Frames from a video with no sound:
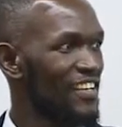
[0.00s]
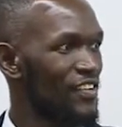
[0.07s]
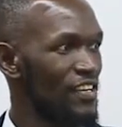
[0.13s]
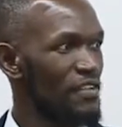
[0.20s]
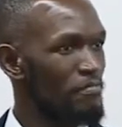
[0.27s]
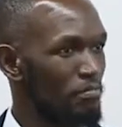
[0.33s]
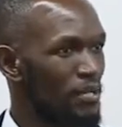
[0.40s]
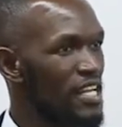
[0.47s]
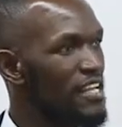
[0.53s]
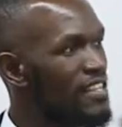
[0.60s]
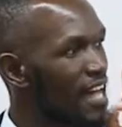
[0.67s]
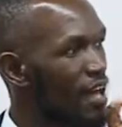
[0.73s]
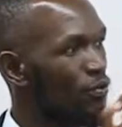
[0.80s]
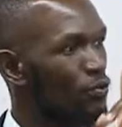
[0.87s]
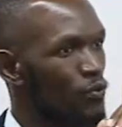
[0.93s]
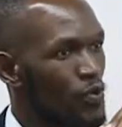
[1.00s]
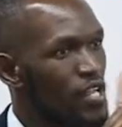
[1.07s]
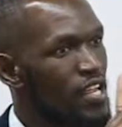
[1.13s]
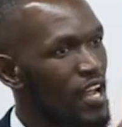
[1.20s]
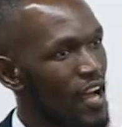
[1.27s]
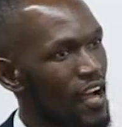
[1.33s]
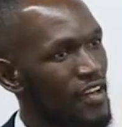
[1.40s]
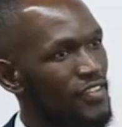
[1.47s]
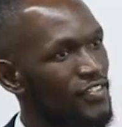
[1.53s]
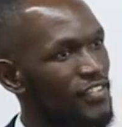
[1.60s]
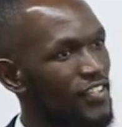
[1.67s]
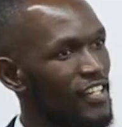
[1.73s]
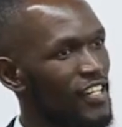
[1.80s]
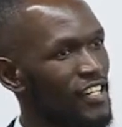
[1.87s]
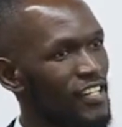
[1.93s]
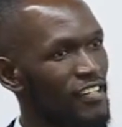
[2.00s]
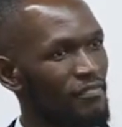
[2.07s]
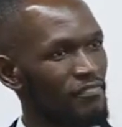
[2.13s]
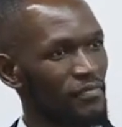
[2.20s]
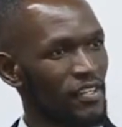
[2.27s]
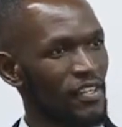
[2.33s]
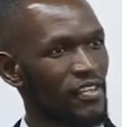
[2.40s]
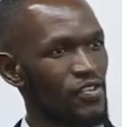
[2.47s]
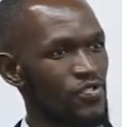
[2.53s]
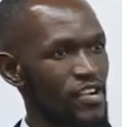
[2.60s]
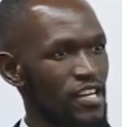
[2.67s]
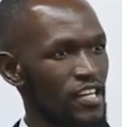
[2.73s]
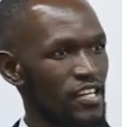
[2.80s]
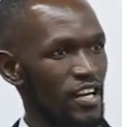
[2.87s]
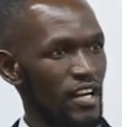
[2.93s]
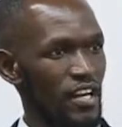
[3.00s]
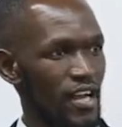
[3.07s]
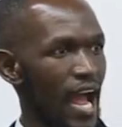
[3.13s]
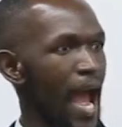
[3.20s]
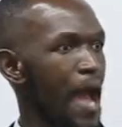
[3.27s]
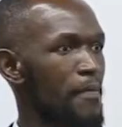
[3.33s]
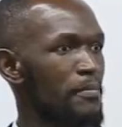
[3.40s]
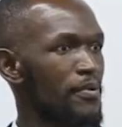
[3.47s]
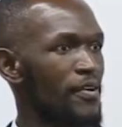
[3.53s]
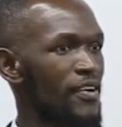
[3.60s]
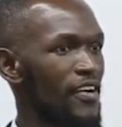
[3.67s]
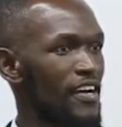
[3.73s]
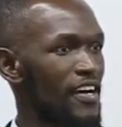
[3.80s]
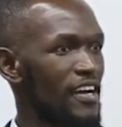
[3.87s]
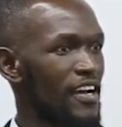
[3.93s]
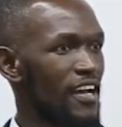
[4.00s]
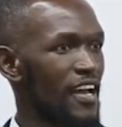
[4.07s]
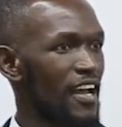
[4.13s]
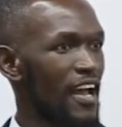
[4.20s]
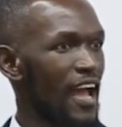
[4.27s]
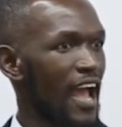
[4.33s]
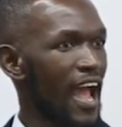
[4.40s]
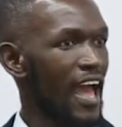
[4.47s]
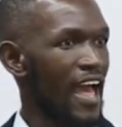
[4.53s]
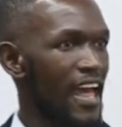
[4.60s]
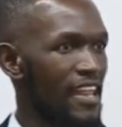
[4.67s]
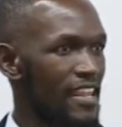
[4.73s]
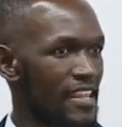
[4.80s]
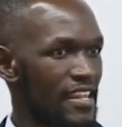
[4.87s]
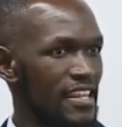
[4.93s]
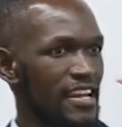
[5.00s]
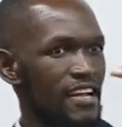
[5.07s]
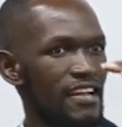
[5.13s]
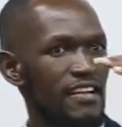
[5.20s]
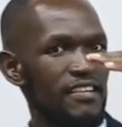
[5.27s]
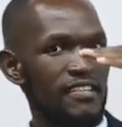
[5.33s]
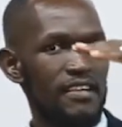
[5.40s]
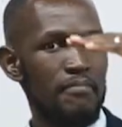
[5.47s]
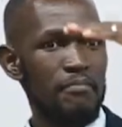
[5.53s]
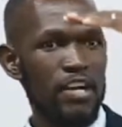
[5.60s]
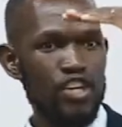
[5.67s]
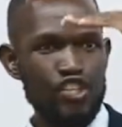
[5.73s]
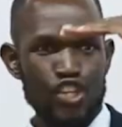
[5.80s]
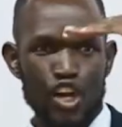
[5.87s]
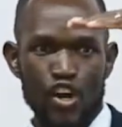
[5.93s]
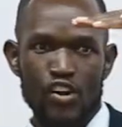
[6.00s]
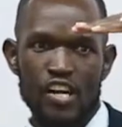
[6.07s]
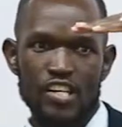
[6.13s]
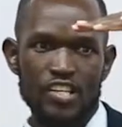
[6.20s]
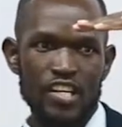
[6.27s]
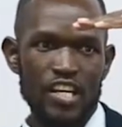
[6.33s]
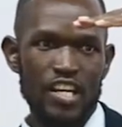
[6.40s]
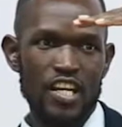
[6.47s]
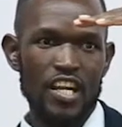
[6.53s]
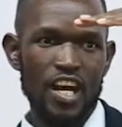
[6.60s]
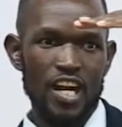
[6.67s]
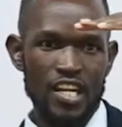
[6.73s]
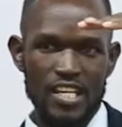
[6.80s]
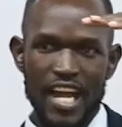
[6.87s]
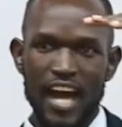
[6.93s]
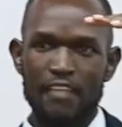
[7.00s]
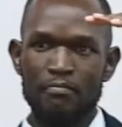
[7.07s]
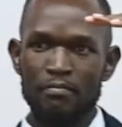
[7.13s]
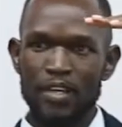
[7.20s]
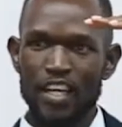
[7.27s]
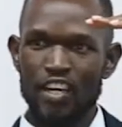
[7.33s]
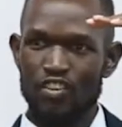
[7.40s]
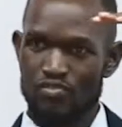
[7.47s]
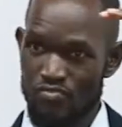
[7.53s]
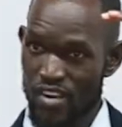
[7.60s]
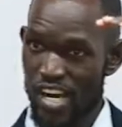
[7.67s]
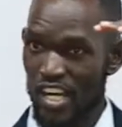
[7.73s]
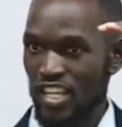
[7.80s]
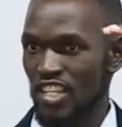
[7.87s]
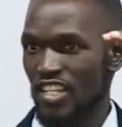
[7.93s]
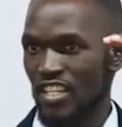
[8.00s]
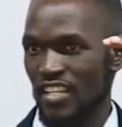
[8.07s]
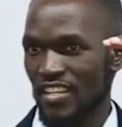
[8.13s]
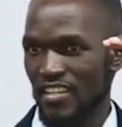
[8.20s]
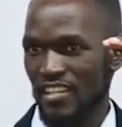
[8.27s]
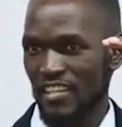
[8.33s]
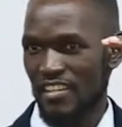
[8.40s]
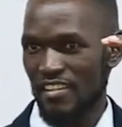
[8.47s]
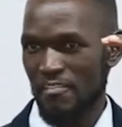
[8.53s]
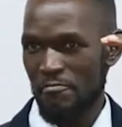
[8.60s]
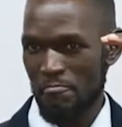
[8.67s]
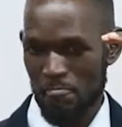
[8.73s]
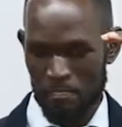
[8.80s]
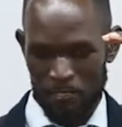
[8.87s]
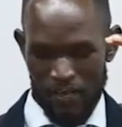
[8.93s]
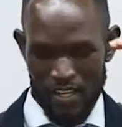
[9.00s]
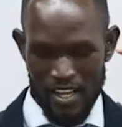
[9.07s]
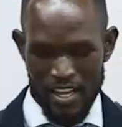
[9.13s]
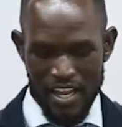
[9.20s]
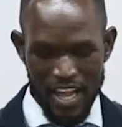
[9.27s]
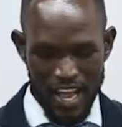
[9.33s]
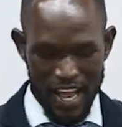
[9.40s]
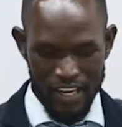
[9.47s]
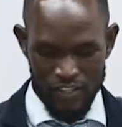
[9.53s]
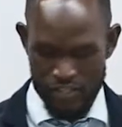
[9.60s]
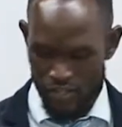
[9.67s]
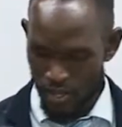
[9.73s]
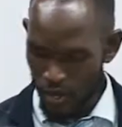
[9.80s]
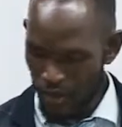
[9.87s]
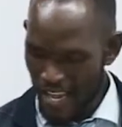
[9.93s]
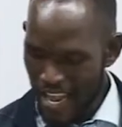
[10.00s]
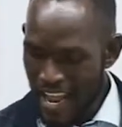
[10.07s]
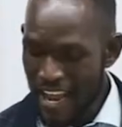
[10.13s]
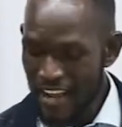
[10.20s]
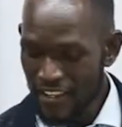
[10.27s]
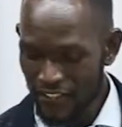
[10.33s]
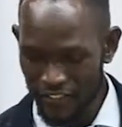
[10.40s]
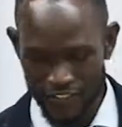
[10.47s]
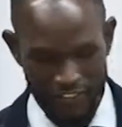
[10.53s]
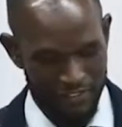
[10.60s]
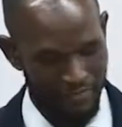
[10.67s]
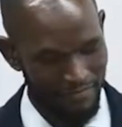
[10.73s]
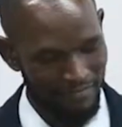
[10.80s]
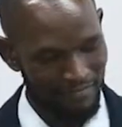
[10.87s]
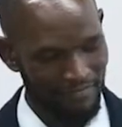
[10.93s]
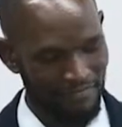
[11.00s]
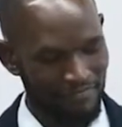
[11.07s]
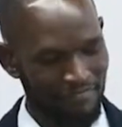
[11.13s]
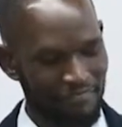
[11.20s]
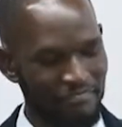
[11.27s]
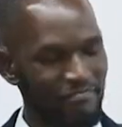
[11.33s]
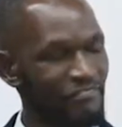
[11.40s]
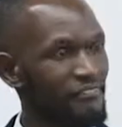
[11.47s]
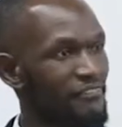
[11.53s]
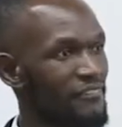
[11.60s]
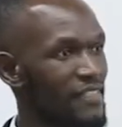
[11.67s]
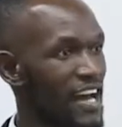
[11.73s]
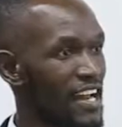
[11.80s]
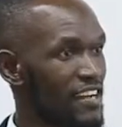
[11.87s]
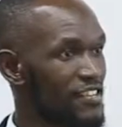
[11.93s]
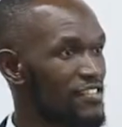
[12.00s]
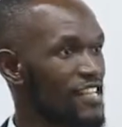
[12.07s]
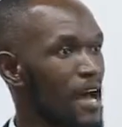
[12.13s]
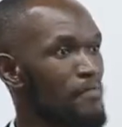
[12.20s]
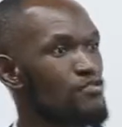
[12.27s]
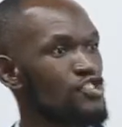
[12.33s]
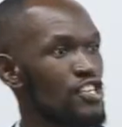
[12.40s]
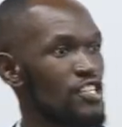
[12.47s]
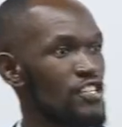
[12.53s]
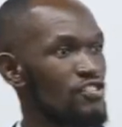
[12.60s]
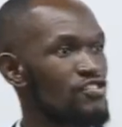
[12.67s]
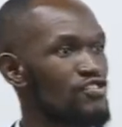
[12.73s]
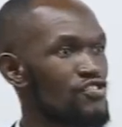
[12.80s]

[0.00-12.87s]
Could it be that we have created a gap and the majority are not being reached? And so, if that assumption is